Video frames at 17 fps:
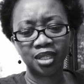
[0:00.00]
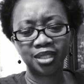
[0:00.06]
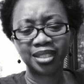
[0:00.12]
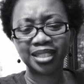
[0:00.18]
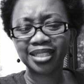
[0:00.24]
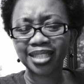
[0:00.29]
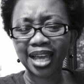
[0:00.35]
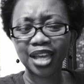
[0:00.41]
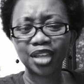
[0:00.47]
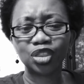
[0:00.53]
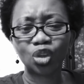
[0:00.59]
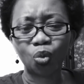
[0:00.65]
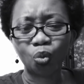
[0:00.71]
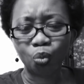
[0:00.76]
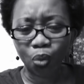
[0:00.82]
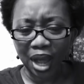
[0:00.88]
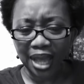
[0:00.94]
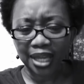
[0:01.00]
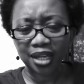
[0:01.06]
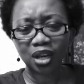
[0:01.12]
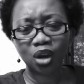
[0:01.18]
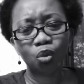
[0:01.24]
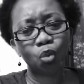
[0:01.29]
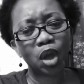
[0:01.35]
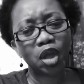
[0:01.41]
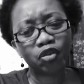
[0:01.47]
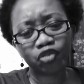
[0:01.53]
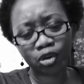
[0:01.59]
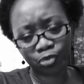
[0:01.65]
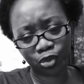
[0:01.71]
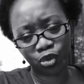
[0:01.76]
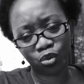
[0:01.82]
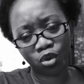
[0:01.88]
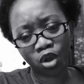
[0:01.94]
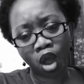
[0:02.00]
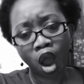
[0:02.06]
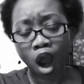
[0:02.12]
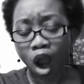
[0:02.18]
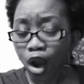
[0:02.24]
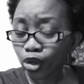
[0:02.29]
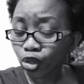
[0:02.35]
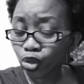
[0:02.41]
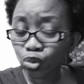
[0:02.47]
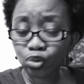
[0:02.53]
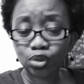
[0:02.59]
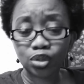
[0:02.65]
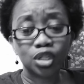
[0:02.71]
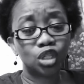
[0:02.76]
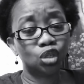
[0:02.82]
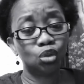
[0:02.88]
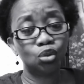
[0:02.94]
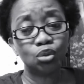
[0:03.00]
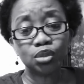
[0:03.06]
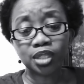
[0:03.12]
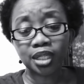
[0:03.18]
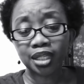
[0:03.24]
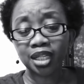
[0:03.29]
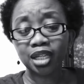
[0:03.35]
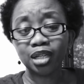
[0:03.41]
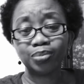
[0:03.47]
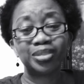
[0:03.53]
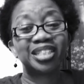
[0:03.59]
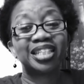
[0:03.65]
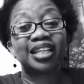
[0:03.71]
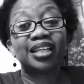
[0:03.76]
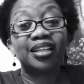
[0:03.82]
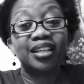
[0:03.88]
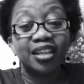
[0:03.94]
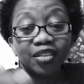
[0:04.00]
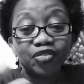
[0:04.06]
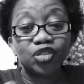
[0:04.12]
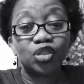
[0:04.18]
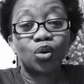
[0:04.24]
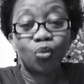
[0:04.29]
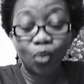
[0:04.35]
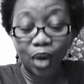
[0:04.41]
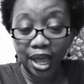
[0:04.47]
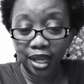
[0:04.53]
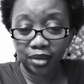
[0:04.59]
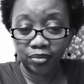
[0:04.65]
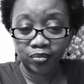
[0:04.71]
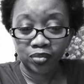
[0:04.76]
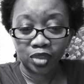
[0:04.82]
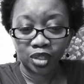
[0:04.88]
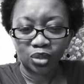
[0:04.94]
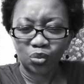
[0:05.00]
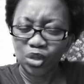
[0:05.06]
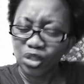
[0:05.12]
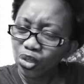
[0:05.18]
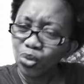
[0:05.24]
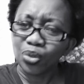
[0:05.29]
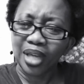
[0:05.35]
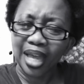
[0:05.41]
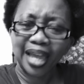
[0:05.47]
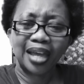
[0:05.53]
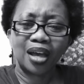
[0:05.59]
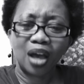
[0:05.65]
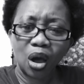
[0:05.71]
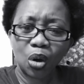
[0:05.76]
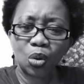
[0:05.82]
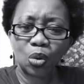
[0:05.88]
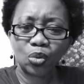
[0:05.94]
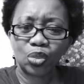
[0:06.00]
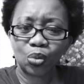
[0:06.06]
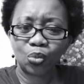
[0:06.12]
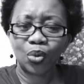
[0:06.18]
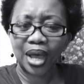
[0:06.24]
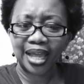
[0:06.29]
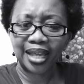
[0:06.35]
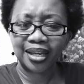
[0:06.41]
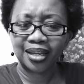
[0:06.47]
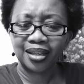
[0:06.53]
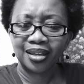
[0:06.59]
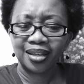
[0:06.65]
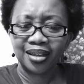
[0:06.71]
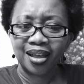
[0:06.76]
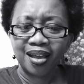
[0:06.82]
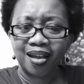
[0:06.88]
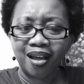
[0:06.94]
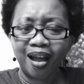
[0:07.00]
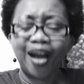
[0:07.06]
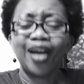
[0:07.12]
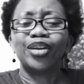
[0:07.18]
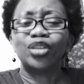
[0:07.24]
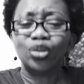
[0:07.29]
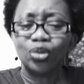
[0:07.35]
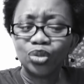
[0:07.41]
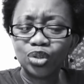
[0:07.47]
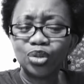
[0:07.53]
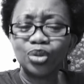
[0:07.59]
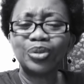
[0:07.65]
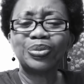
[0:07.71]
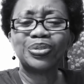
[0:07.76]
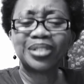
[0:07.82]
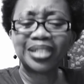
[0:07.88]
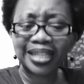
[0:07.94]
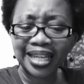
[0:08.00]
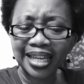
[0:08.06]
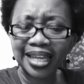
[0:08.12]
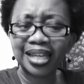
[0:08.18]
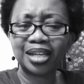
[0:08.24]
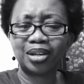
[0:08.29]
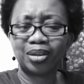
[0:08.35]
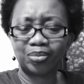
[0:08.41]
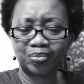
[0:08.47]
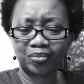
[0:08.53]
to take the weight away from you? Are you using Him to lift the weight when you can't hold the weight? Are you using Him